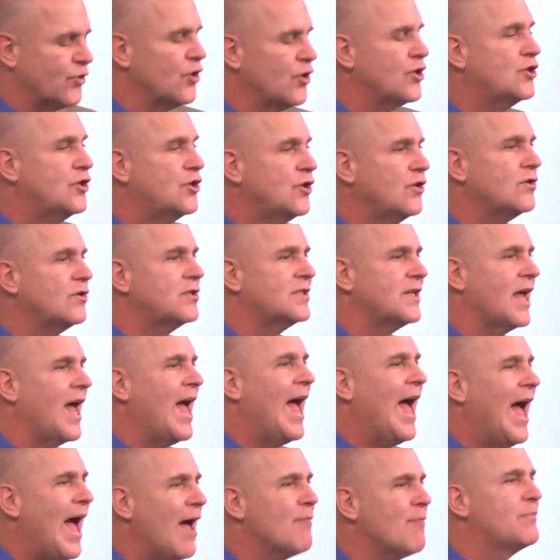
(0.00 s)
produce a
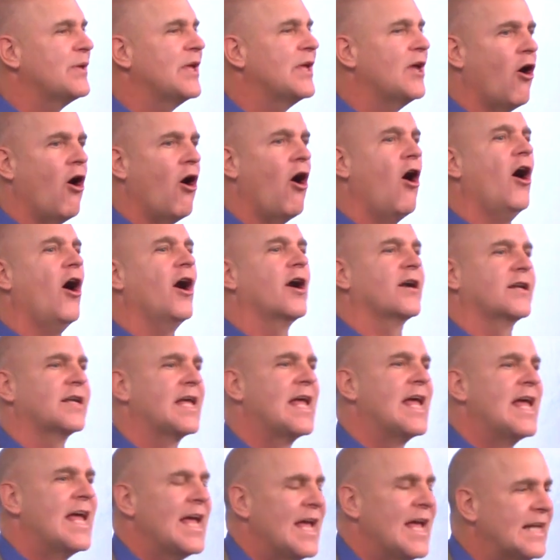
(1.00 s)
happy heart.
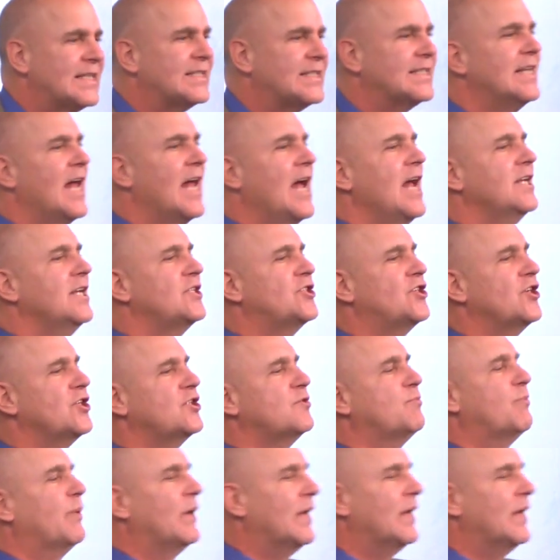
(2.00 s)
It's not just